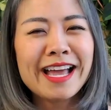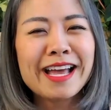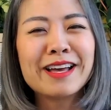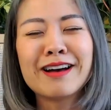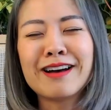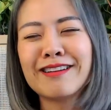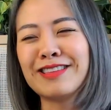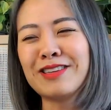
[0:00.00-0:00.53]

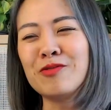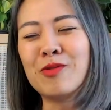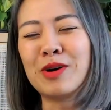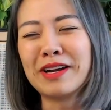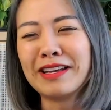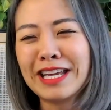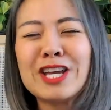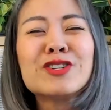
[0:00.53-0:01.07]
that you want
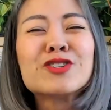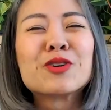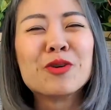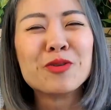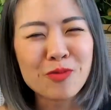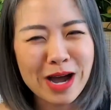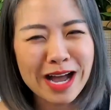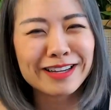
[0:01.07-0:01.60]
to hit your
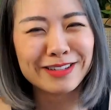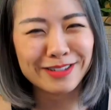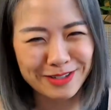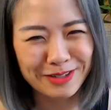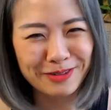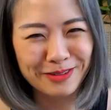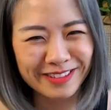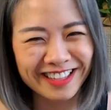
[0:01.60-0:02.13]
own wagon
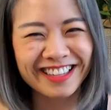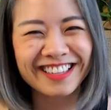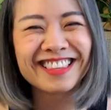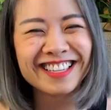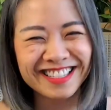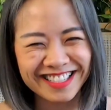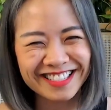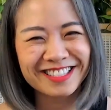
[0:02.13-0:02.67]
to, like,
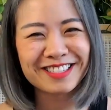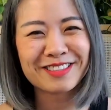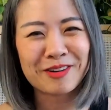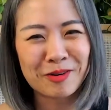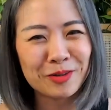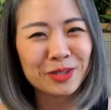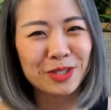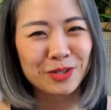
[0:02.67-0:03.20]
this is the
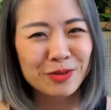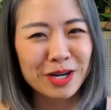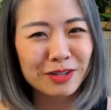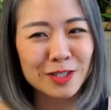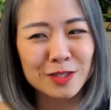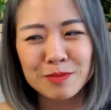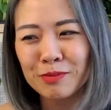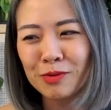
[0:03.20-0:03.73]
holy grail,
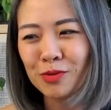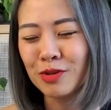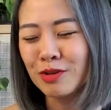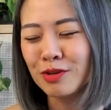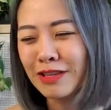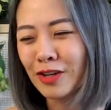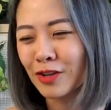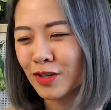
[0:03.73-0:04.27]
is people who you
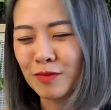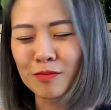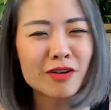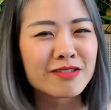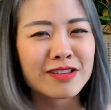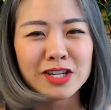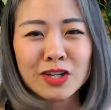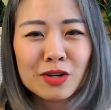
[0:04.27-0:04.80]
think are smarter
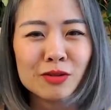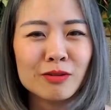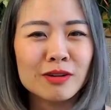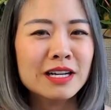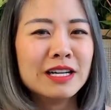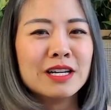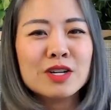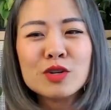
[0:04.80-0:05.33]
than you,
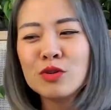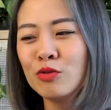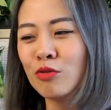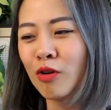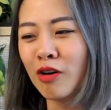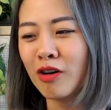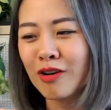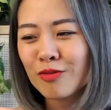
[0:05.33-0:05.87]
who
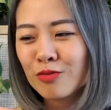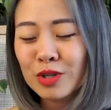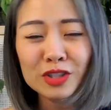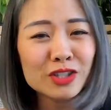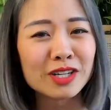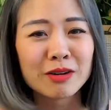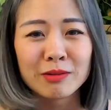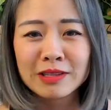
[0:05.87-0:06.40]
are really
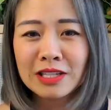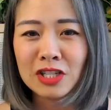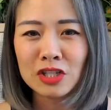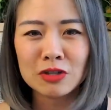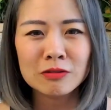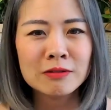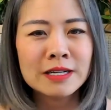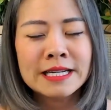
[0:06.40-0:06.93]
good at what they
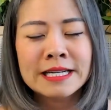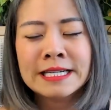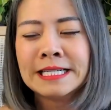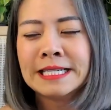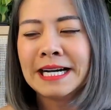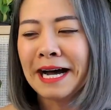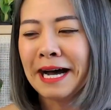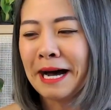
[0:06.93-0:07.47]
do.
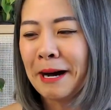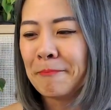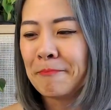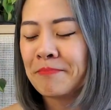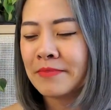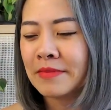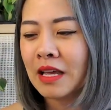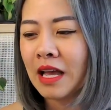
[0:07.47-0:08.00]

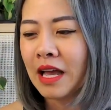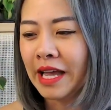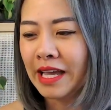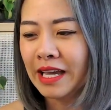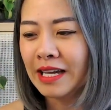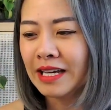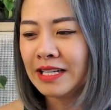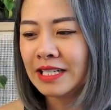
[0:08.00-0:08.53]

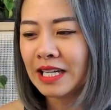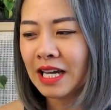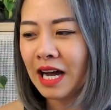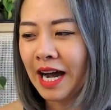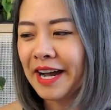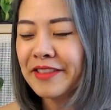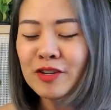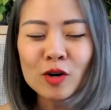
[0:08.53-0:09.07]
And
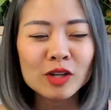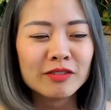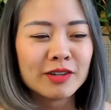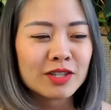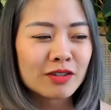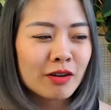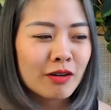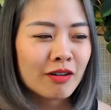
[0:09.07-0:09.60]
I think all of
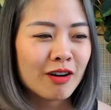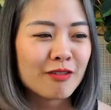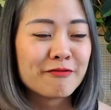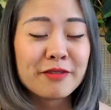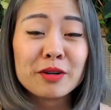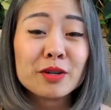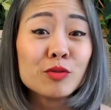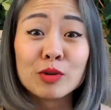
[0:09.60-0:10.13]
us are
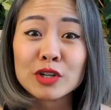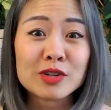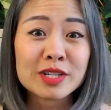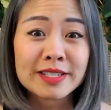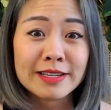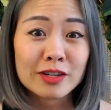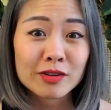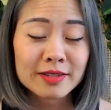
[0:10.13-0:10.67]
very rigorous
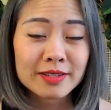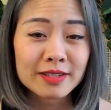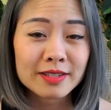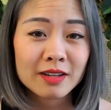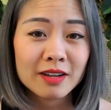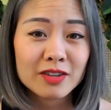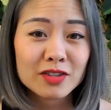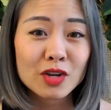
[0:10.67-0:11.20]
thinkers.
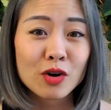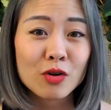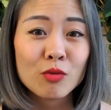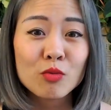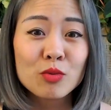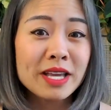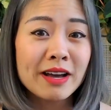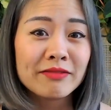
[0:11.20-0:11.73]
So
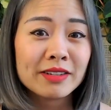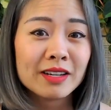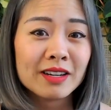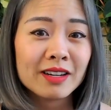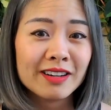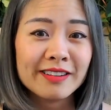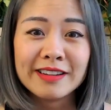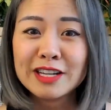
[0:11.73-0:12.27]
we have
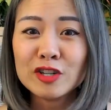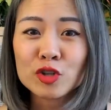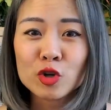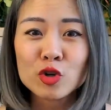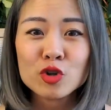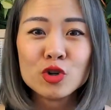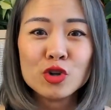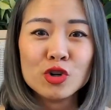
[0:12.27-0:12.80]
an
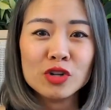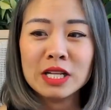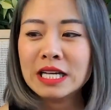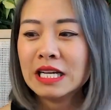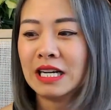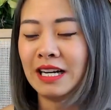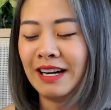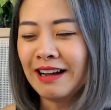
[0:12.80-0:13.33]
internal,
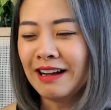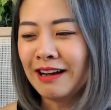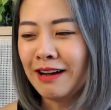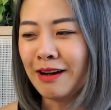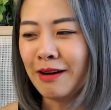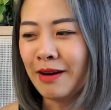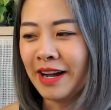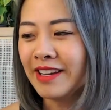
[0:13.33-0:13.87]

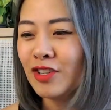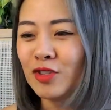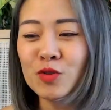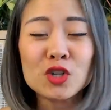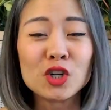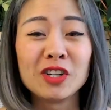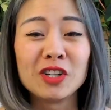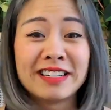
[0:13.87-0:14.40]
I guess you
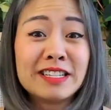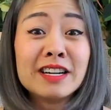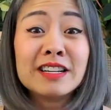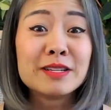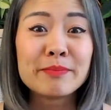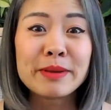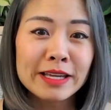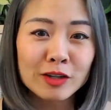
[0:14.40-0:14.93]
call it a
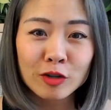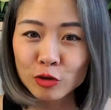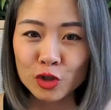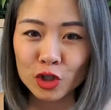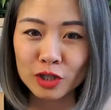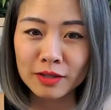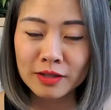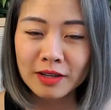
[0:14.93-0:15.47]
debate
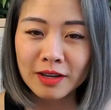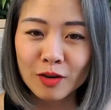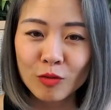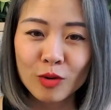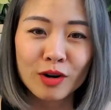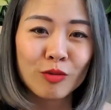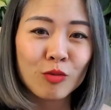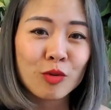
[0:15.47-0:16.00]
culture,
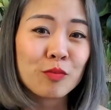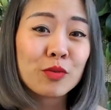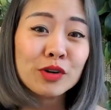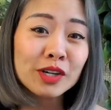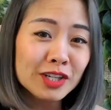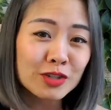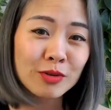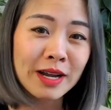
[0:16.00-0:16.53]
where we're
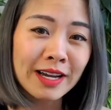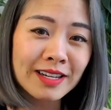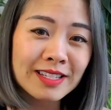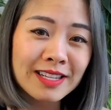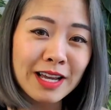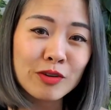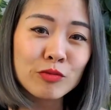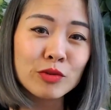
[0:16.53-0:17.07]
pretty direct
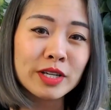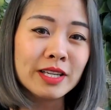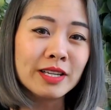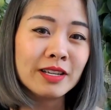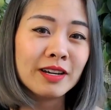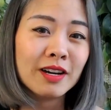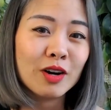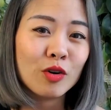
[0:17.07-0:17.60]
and
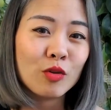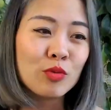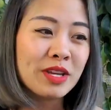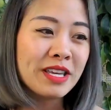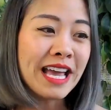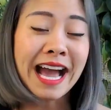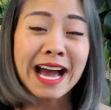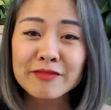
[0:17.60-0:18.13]
we
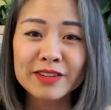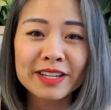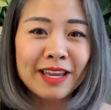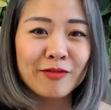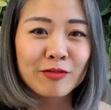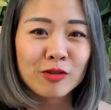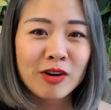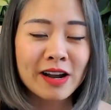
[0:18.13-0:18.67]

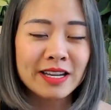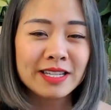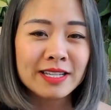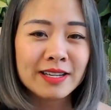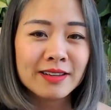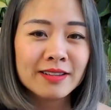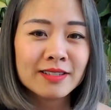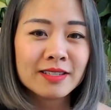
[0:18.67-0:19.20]
advocate for our
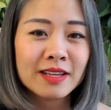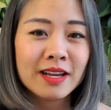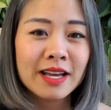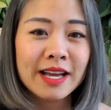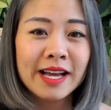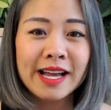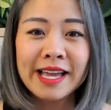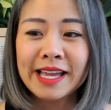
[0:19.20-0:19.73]
ideas.
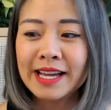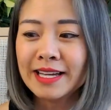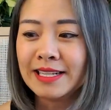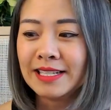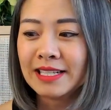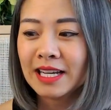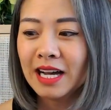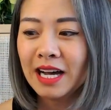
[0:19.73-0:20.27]

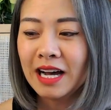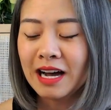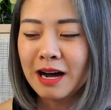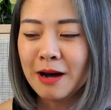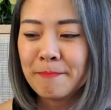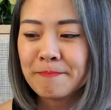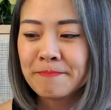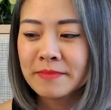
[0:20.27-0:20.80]
And
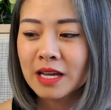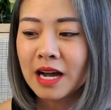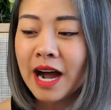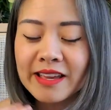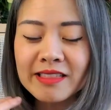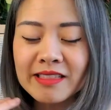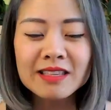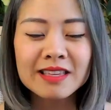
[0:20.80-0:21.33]
I
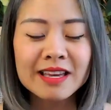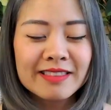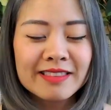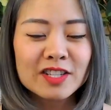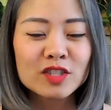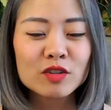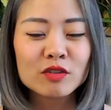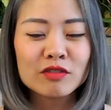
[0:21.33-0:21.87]
think that
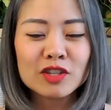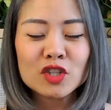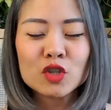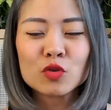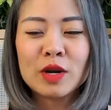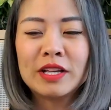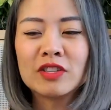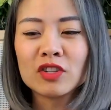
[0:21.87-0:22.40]
this
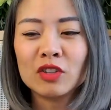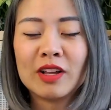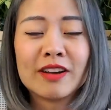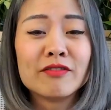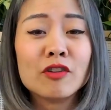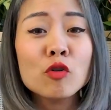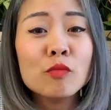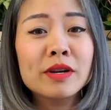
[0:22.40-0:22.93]
creates a lot of
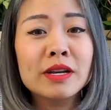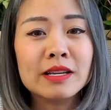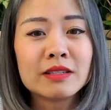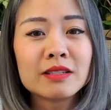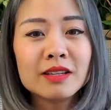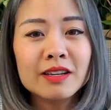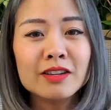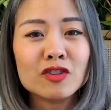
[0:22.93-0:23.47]

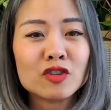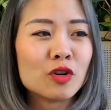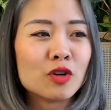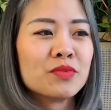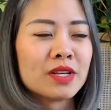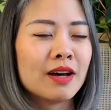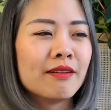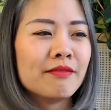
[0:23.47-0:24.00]
openness in
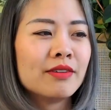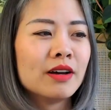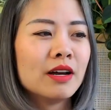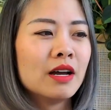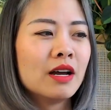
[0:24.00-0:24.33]
terms of